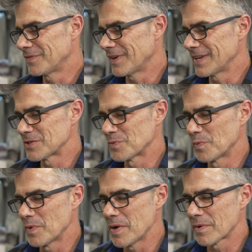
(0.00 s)
funny is
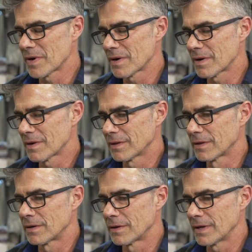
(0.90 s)
when we were
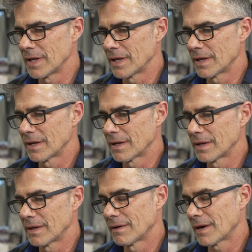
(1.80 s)
learning,
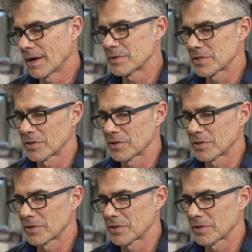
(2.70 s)
I was